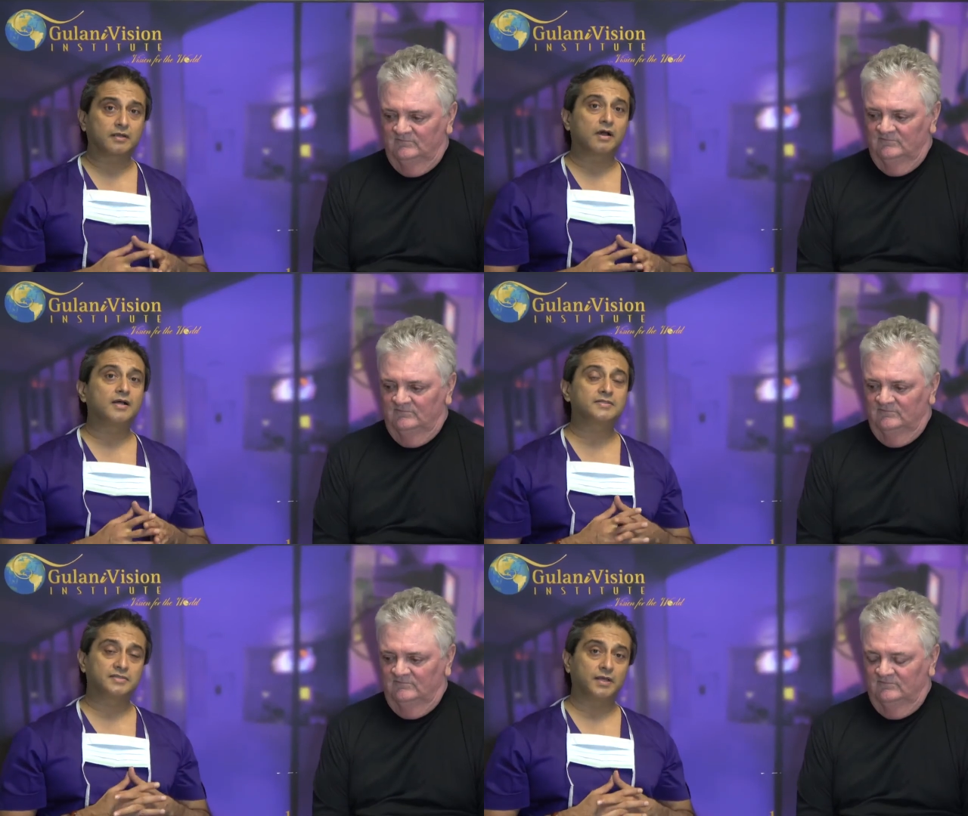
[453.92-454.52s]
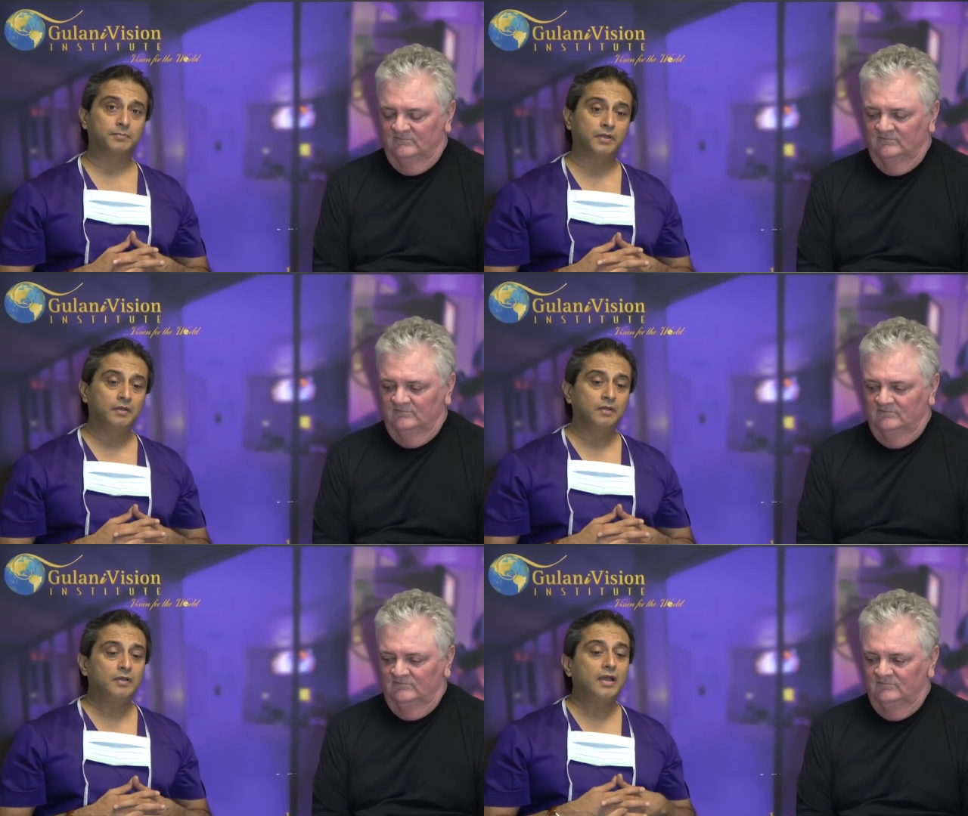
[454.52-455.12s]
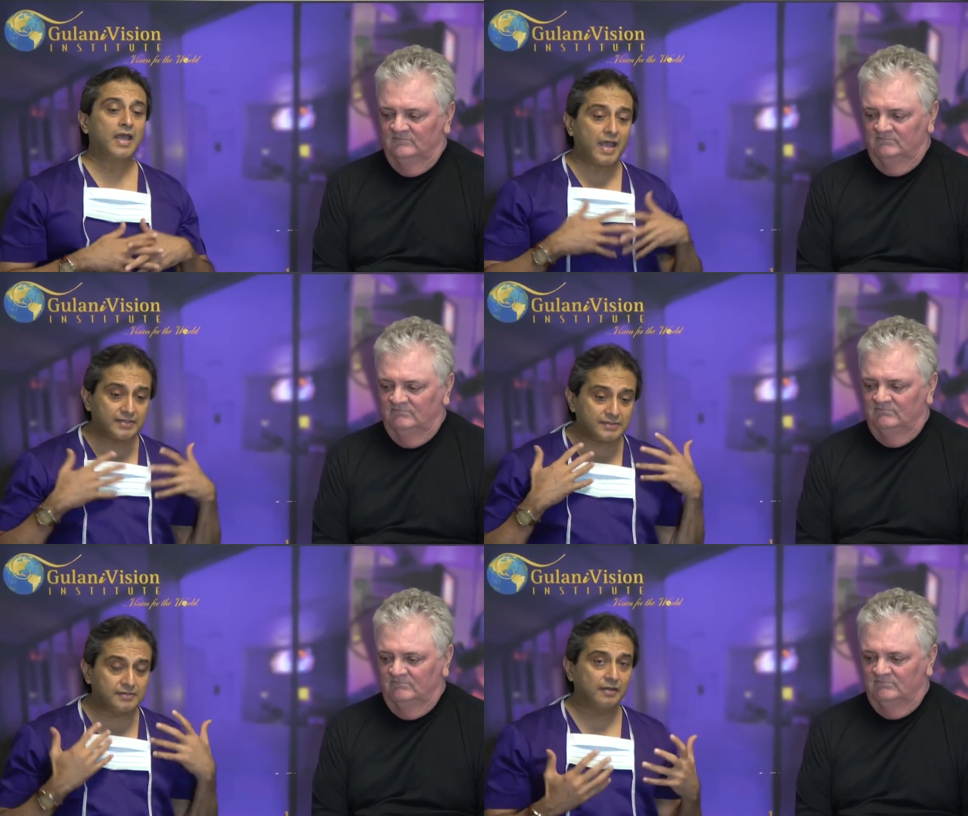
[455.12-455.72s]
Speaker 1: concept
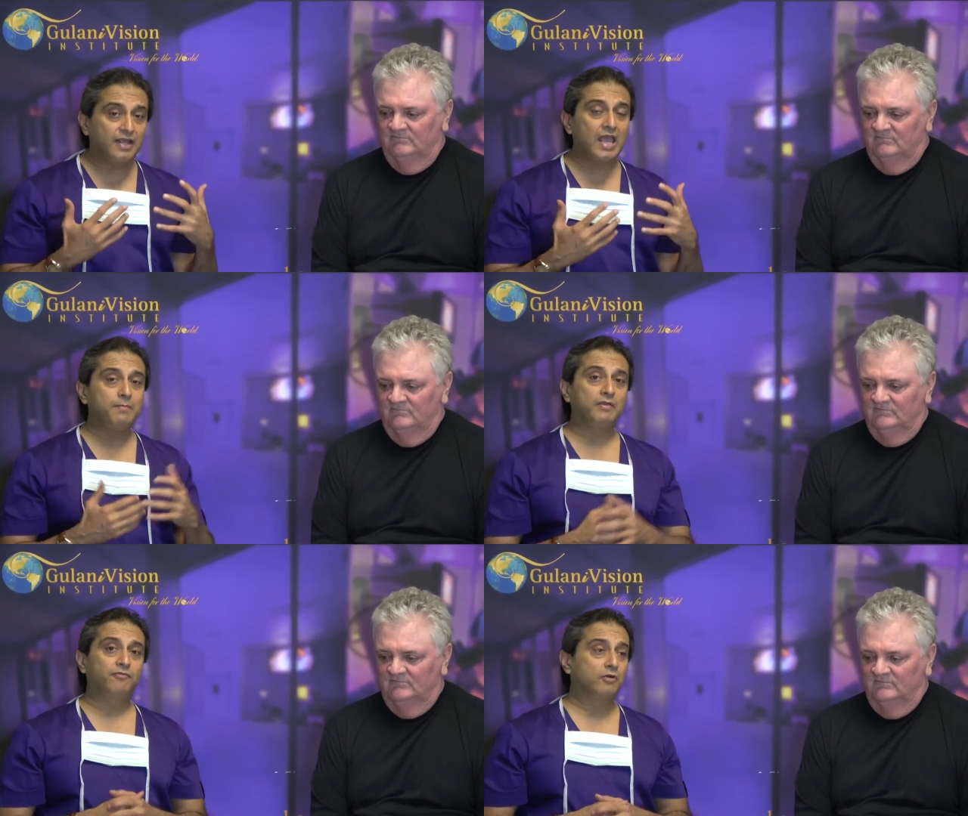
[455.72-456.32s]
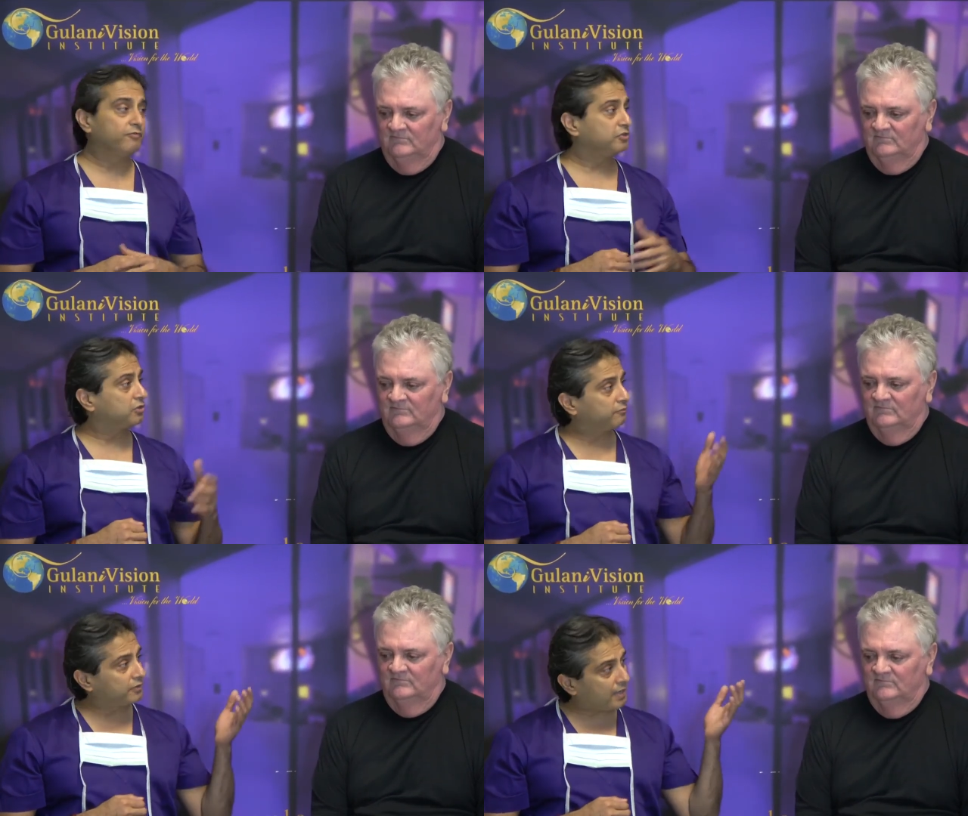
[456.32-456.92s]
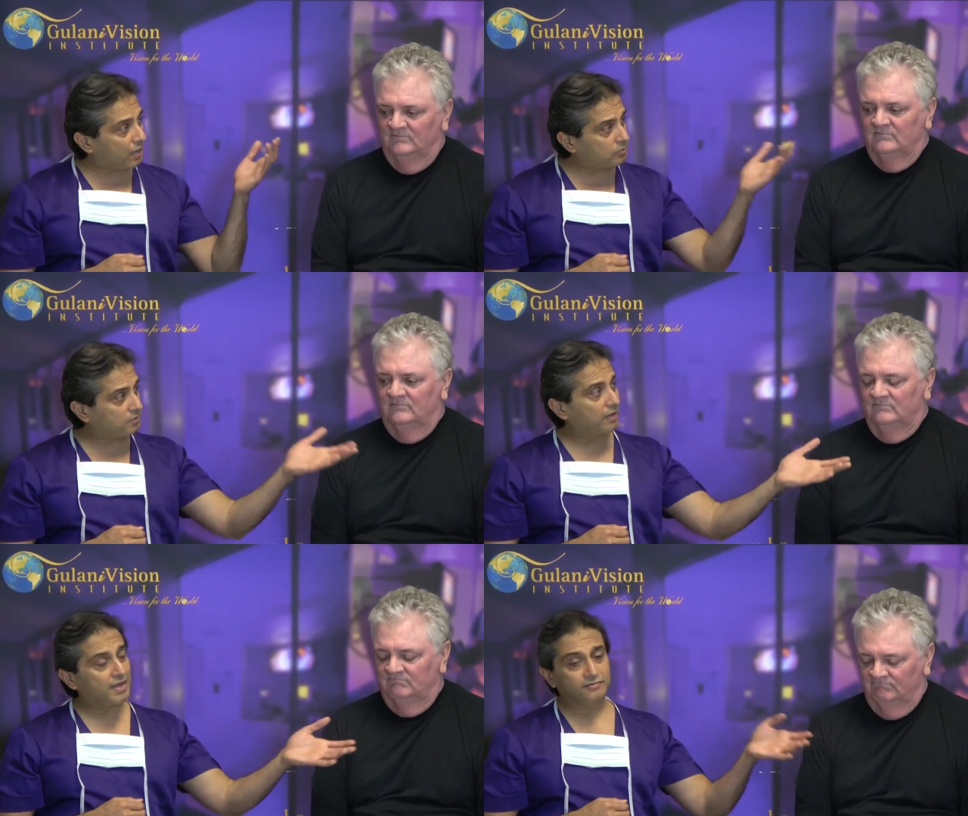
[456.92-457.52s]
and still aiming for vision
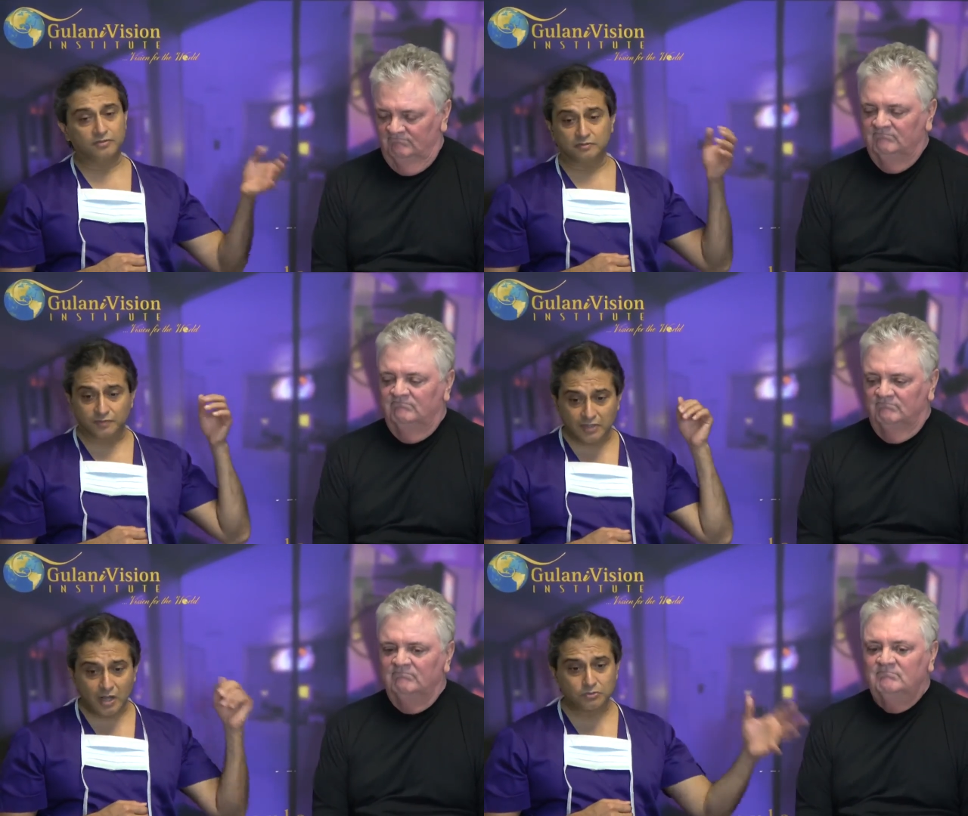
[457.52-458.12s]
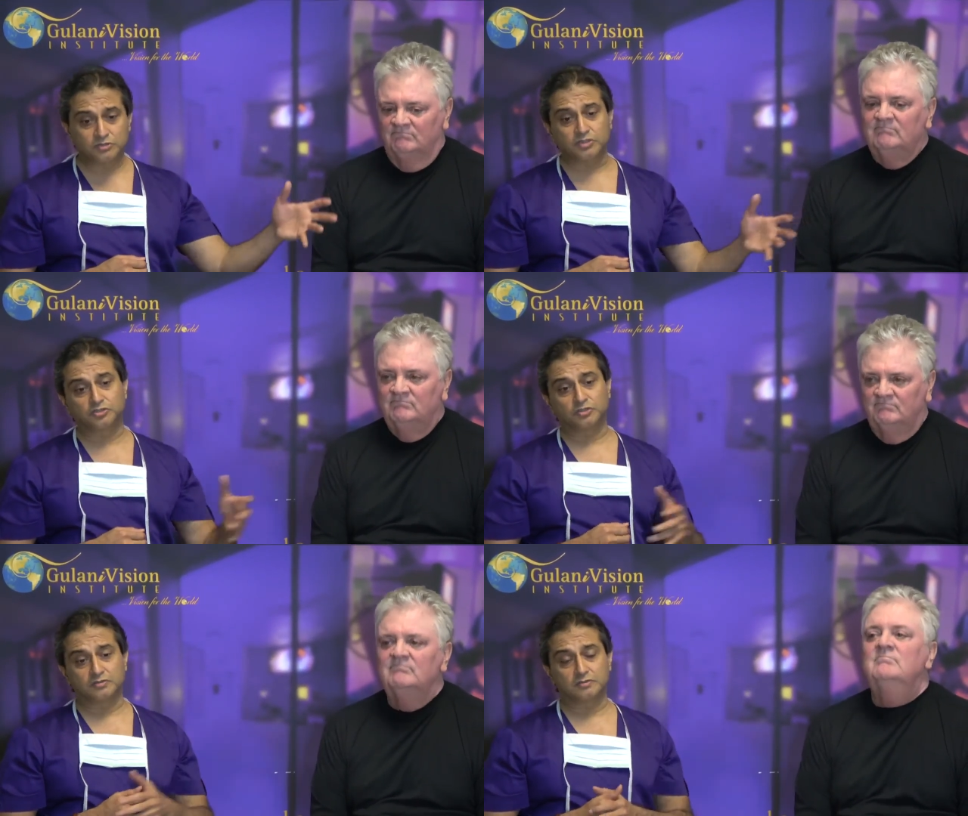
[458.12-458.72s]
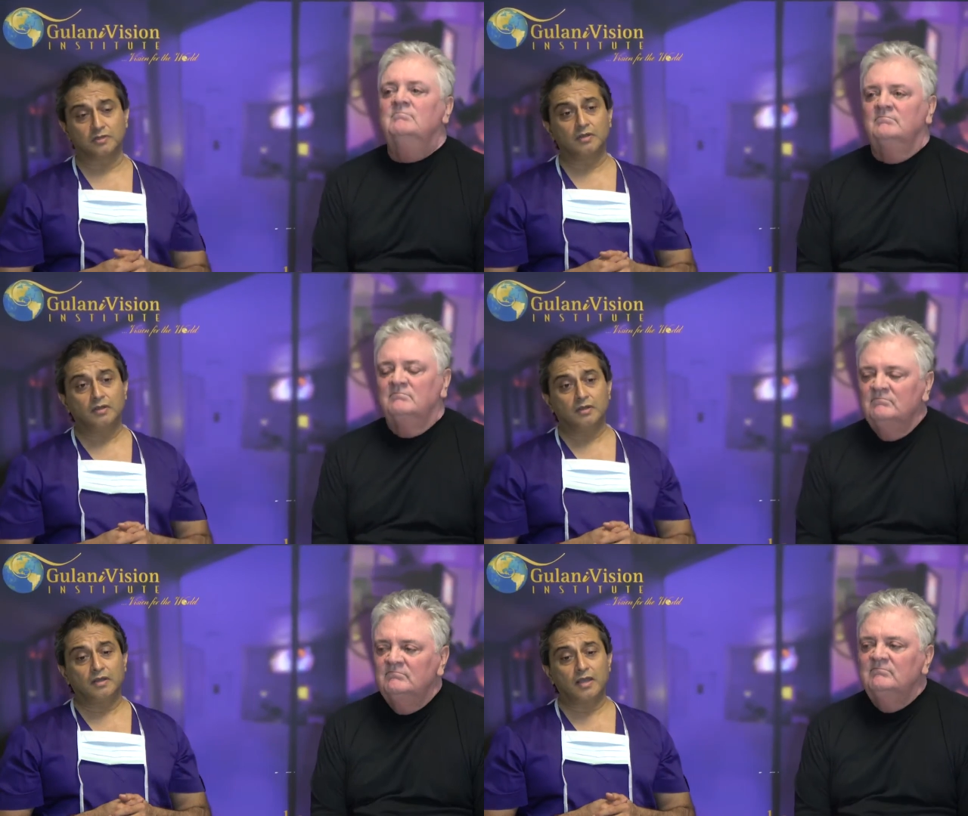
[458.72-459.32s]
without glasses, without stitches,
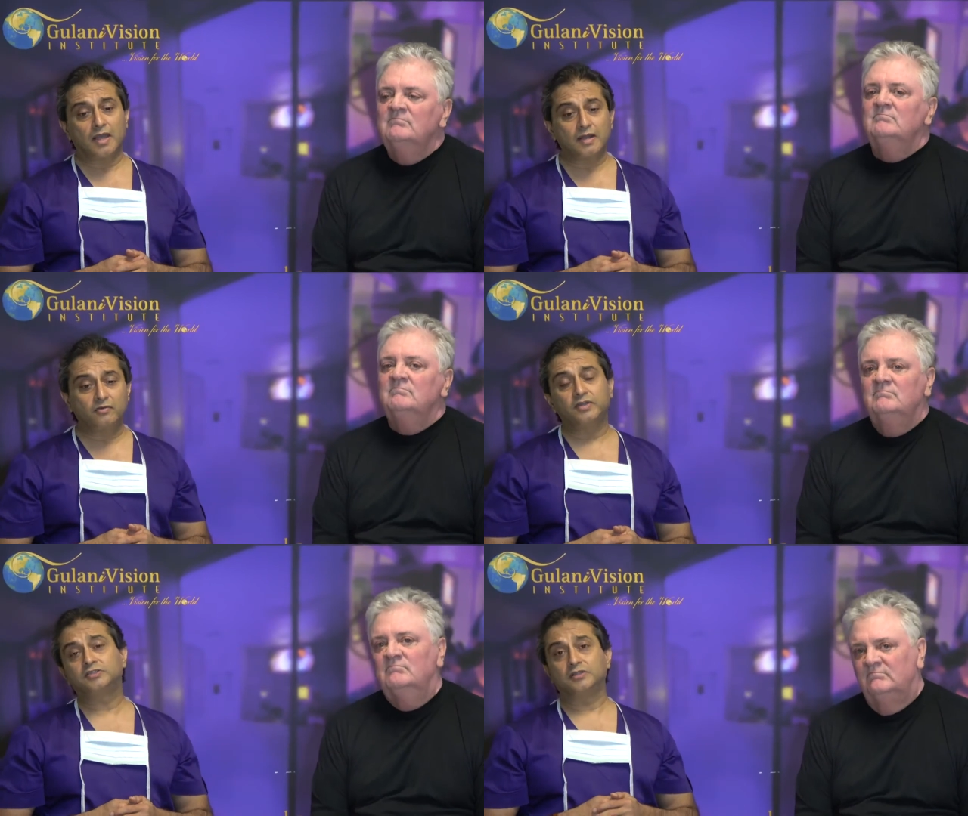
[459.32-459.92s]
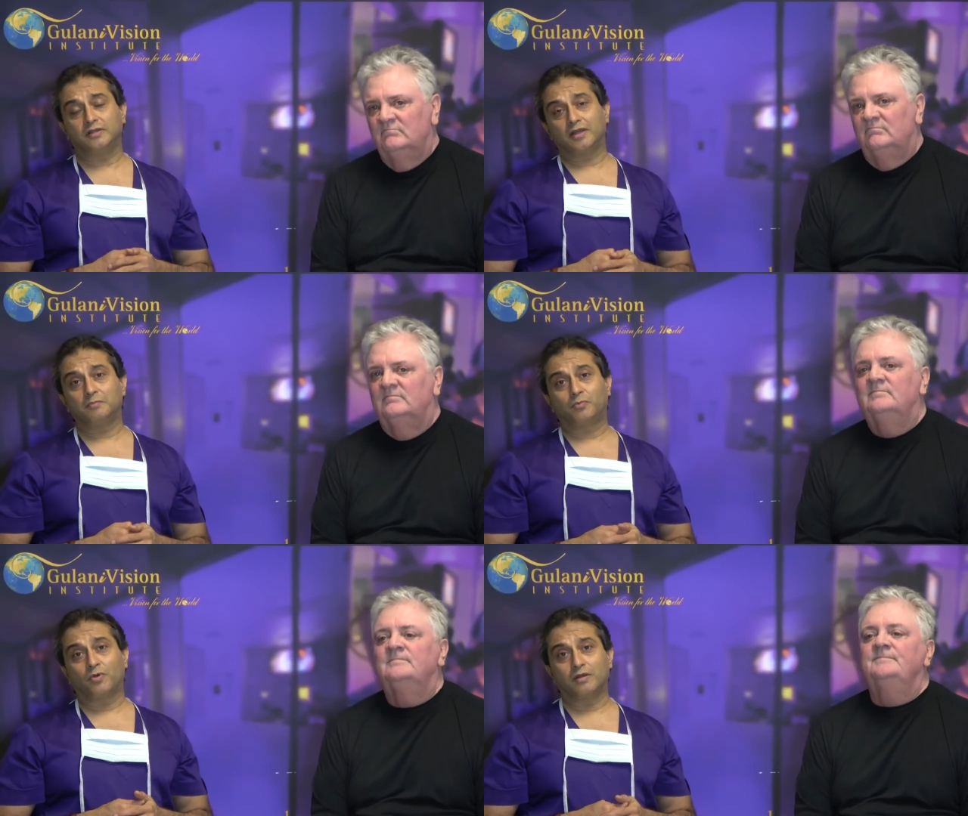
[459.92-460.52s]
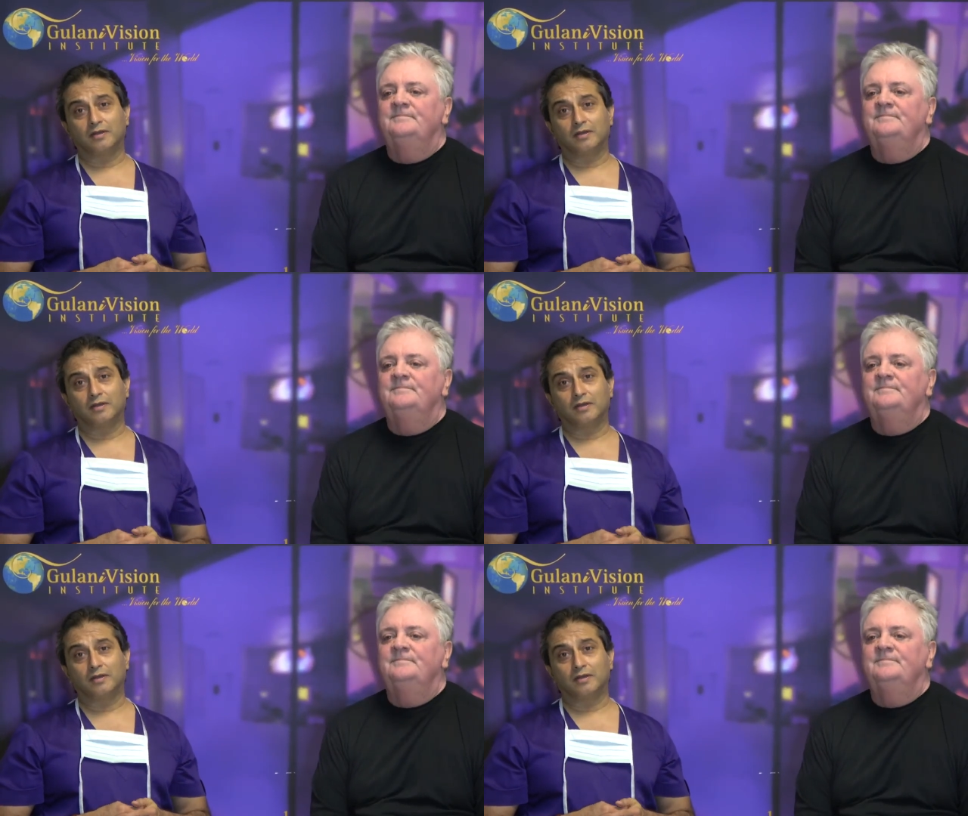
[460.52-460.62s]
and reaching the end point